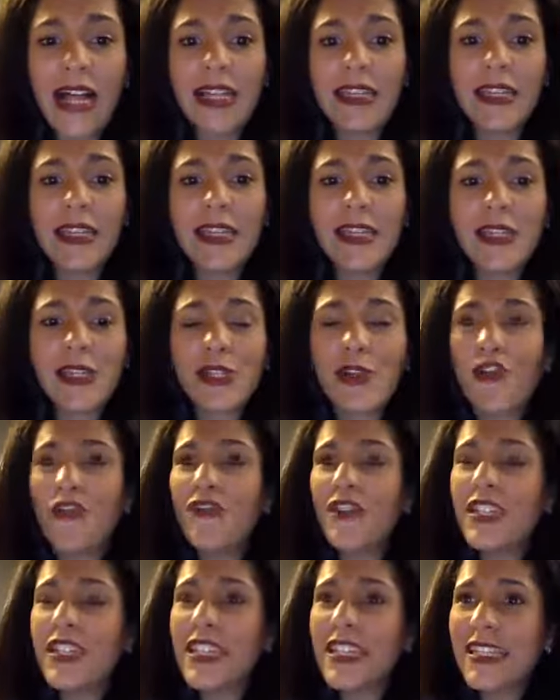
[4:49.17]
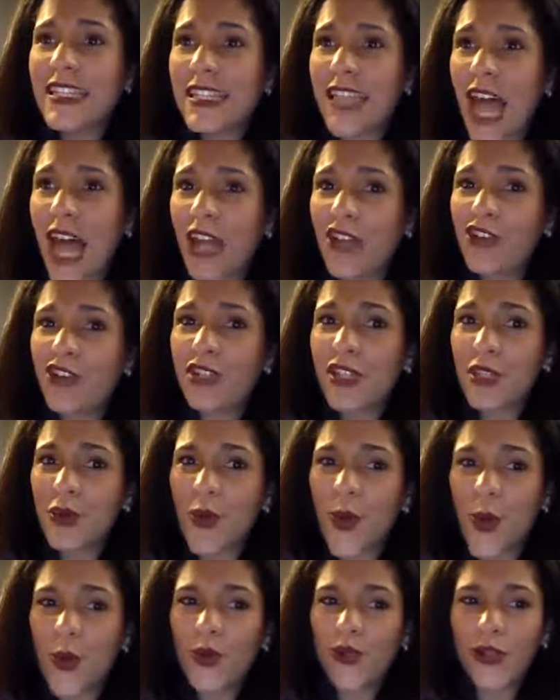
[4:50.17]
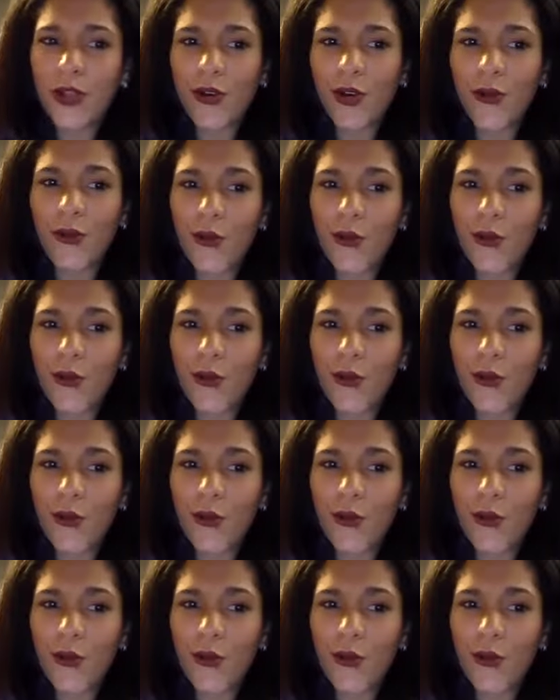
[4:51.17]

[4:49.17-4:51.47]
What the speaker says: list of desires and goals that are